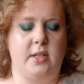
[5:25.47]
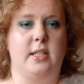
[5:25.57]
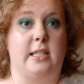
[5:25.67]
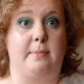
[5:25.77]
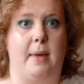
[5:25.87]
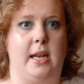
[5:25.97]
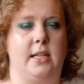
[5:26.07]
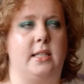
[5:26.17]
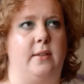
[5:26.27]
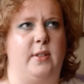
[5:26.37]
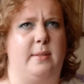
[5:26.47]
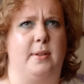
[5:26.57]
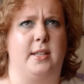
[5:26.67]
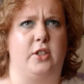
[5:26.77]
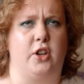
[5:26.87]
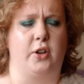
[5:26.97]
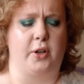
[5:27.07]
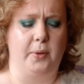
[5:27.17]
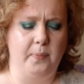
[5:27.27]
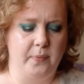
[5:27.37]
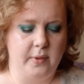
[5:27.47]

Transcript: going to smell it to see if it smells like charcoal.